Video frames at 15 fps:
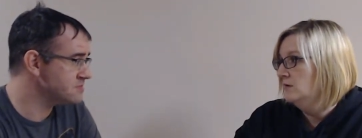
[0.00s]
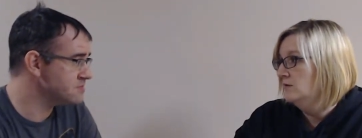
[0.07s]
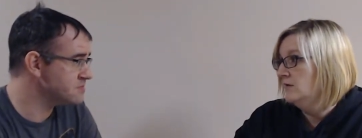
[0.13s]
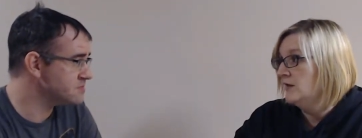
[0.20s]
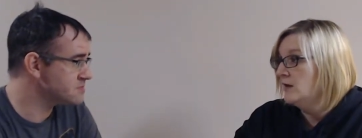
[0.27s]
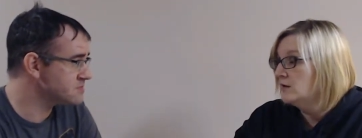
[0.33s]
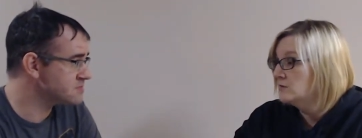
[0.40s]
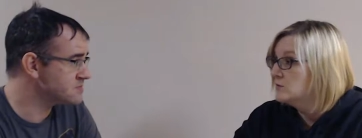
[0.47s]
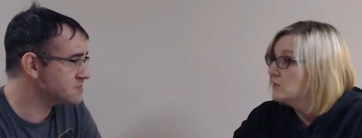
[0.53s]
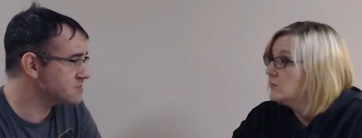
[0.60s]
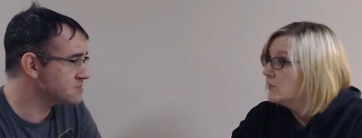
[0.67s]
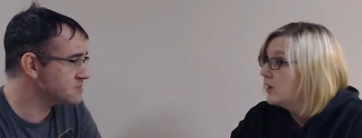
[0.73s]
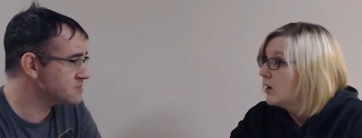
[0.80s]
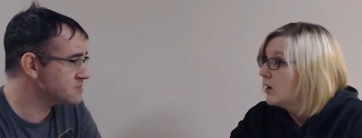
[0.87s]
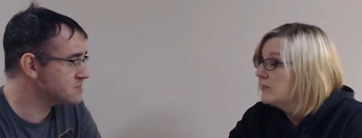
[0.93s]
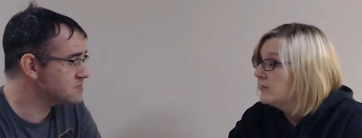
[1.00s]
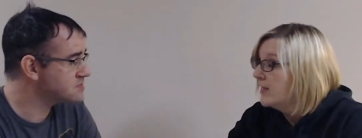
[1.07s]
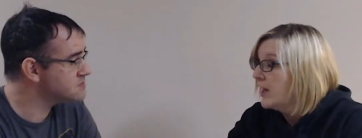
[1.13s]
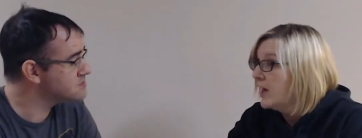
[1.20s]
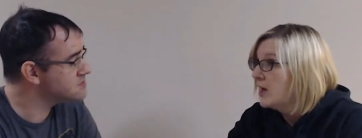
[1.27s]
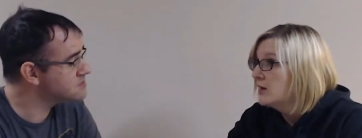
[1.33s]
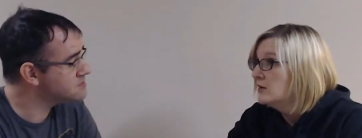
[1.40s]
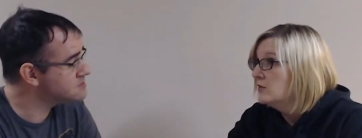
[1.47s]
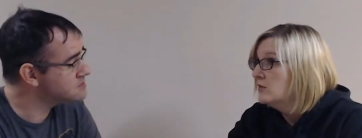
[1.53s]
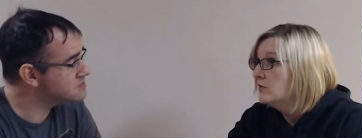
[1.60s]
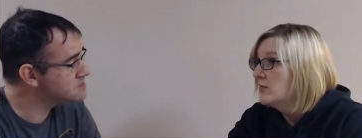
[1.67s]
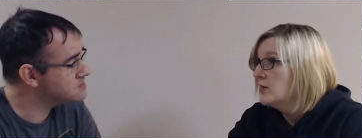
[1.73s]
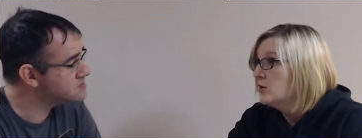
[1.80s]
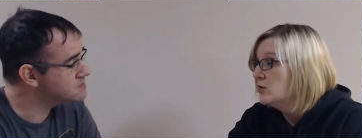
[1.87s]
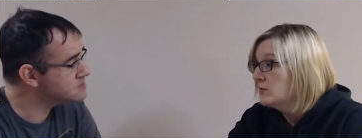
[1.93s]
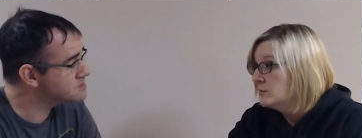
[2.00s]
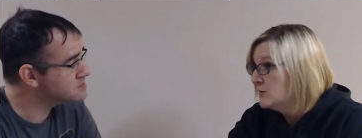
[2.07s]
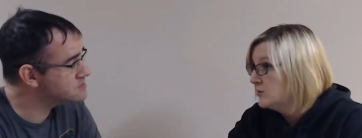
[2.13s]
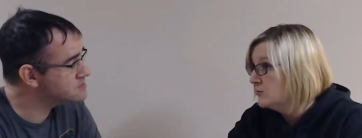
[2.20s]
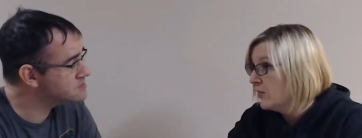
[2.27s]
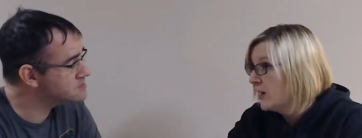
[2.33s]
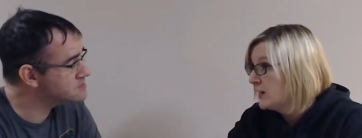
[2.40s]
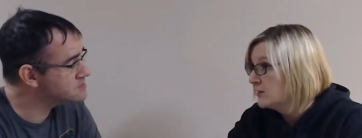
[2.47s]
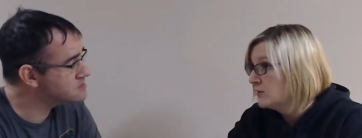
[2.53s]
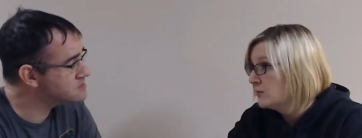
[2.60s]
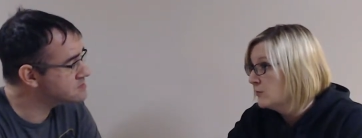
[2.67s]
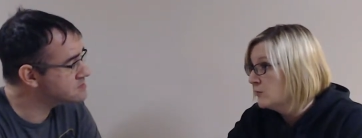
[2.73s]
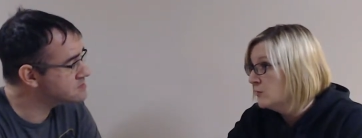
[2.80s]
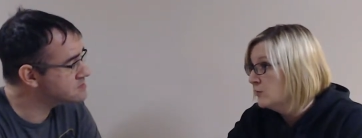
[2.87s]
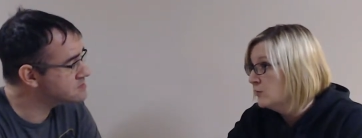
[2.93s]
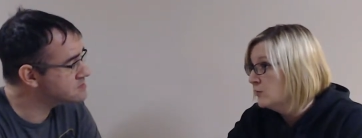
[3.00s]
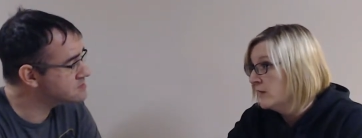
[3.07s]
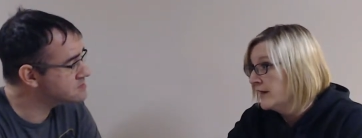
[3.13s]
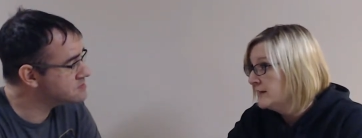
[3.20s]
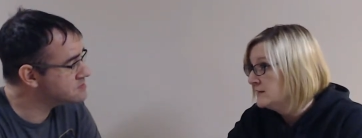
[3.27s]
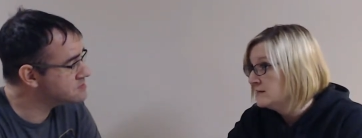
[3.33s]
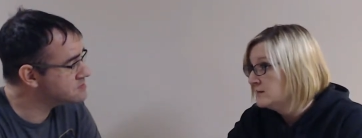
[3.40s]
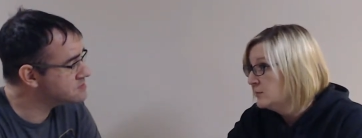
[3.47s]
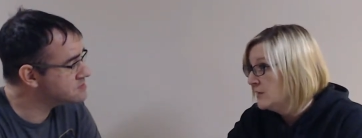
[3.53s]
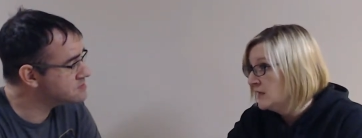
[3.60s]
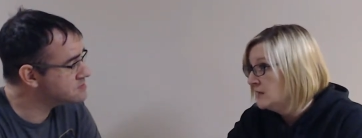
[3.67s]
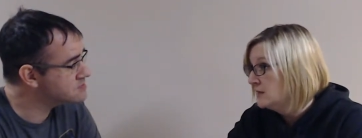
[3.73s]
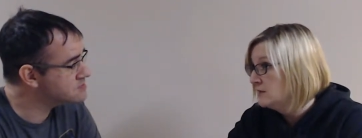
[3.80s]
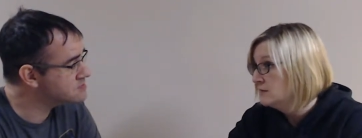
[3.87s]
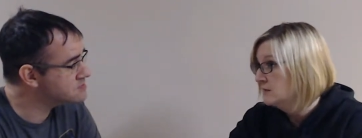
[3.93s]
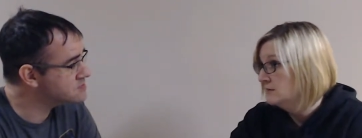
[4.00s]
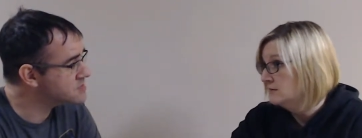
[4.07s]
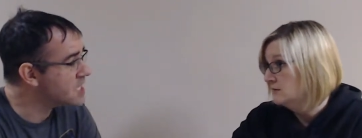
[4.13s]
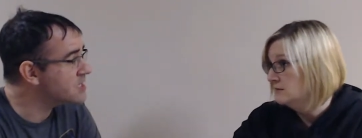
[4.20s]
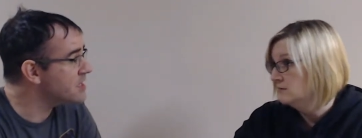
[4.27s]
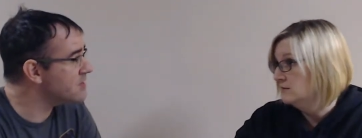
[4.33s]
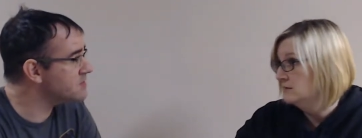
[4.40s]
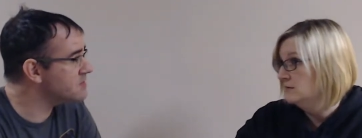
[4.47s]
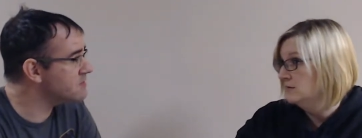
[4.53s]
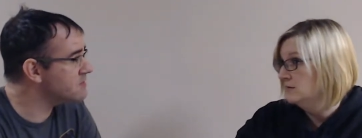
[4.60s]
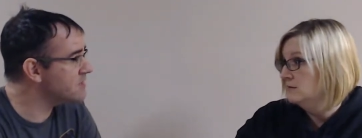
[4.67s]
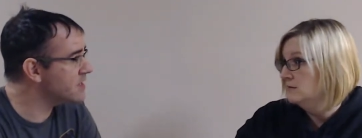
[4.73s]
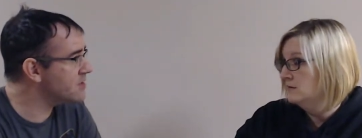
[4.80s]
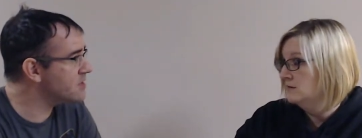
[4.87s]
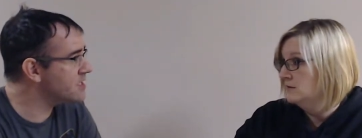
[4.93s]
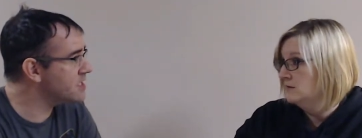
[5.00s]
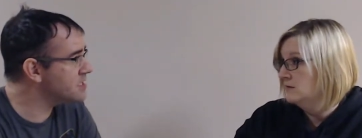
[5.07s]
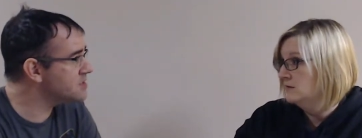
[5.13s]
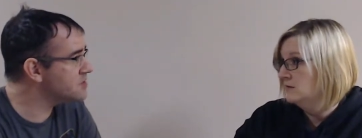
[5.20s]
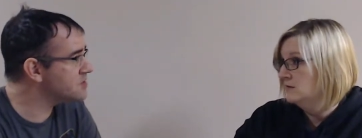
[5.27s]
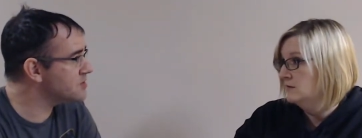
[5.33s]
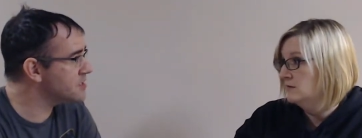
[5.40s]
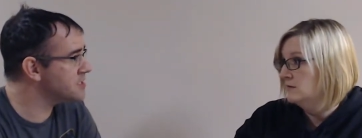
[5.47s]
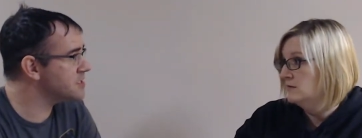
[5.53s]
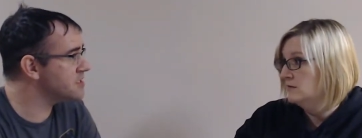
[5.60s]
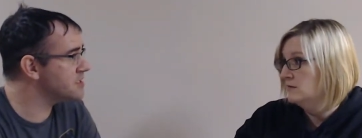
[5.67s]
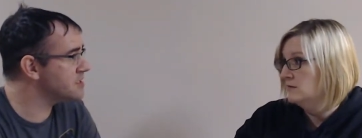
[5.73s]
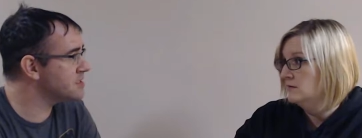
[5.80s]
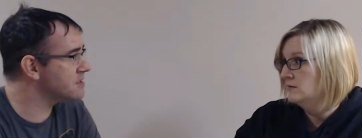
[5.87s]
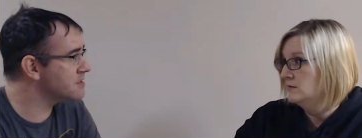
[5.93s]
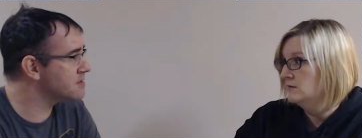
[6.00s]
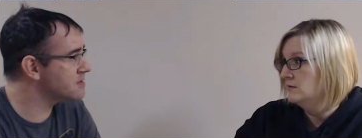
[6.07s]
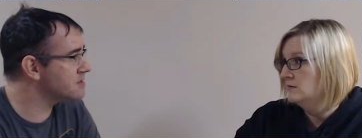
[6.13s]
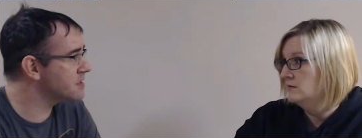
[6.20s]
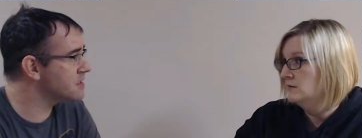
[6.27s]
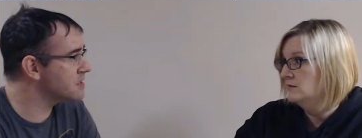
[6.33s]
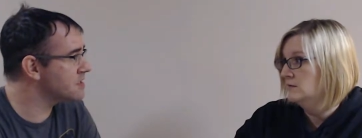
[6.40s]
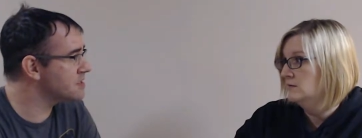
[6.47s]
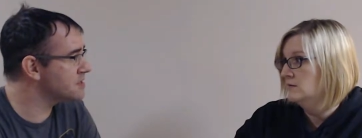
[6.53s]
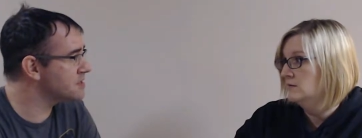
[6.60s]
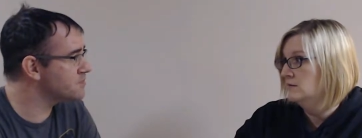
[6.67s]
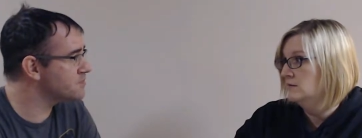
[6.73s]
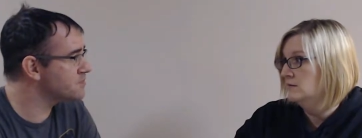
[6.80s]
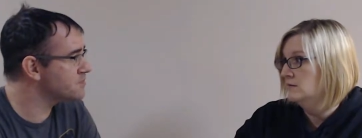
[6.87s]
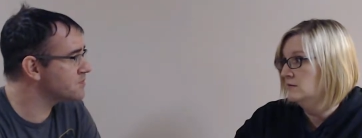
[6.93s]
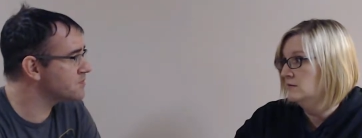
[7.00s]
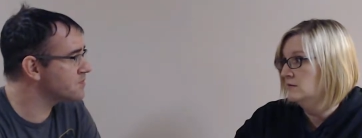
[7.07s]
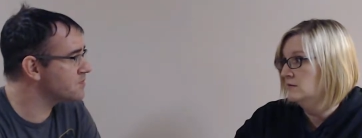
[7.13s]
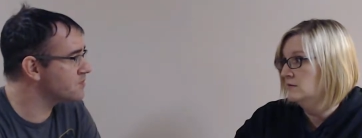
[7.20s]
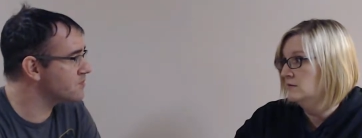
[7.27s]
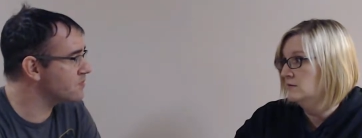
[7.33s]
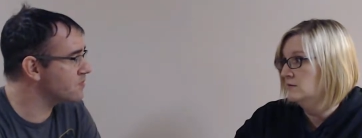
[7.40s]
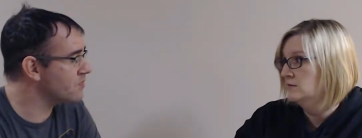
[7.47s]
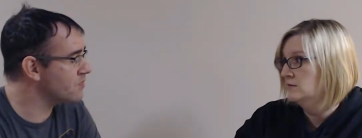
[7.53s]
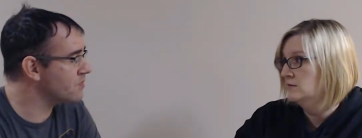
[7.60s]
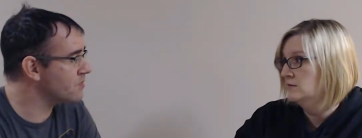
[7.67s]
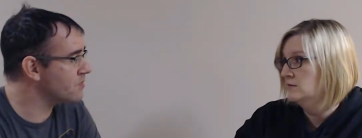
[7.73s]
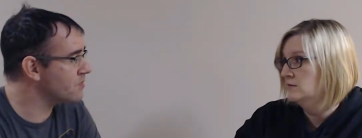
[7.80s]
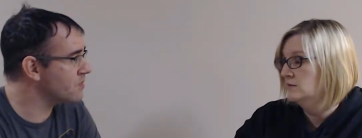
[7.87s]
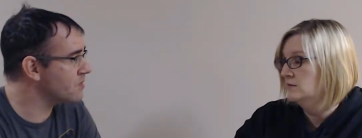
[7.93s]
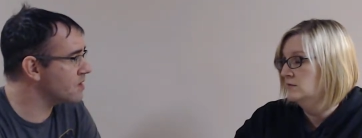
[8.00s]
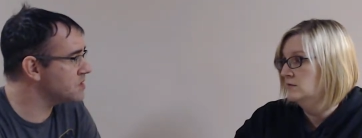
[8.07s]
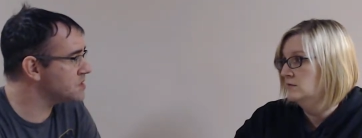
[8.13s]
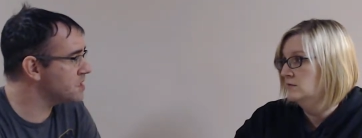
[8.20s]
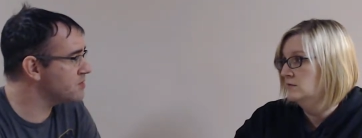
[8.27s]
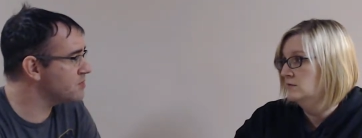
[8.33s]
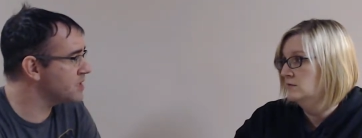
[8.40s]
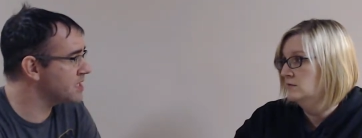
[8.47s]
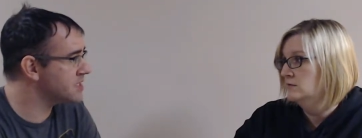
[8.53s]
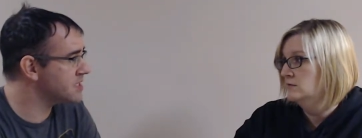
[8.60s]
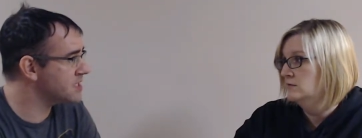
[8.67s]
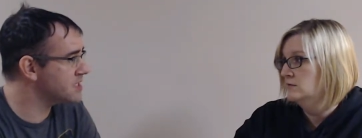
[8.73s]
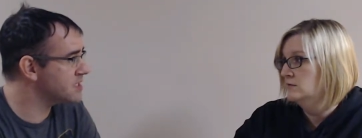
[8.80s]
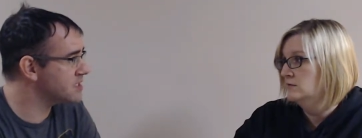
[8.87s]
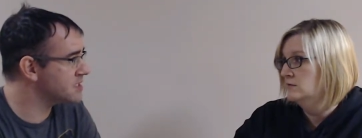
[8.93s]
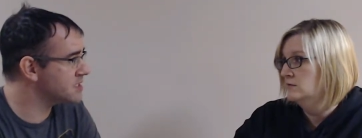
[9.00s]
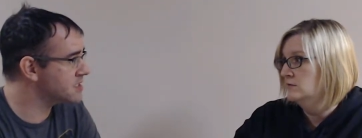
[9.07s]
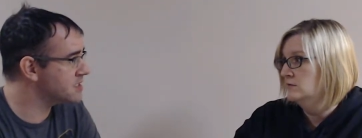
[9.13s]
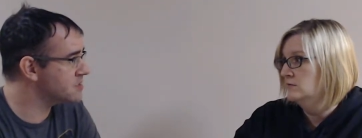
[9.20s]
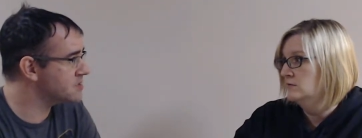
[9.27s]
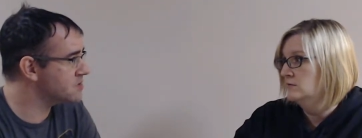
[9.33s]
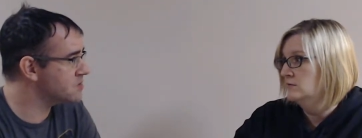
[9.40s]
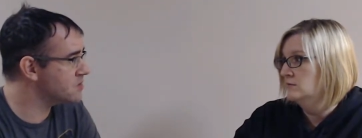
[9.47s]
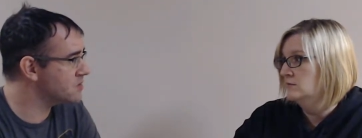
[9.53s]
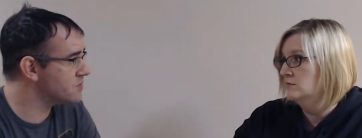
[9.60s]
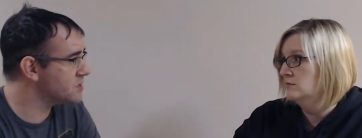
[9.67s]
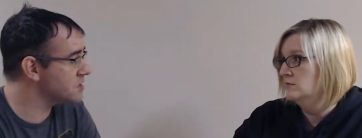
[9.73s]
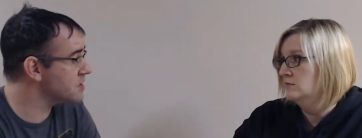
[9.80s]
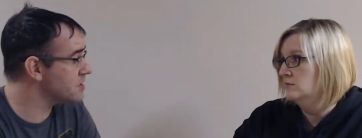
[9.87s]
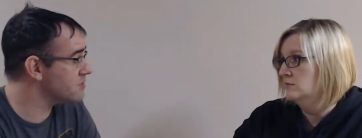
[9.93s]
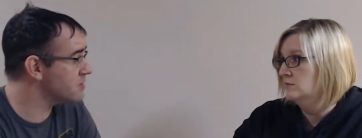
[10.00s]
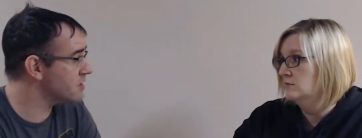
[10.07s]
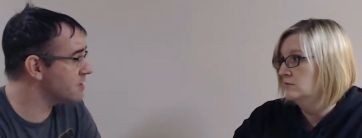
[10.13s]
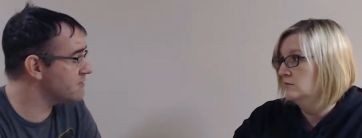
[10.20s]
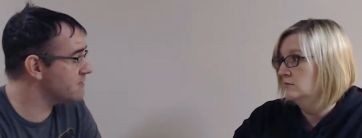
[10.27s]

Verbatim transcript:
Speaker 1: They also thought that they couldn't be tracked through light speed.
Speaker 2: That was a very interesting uh, subplot that I'd like to get to when we talk about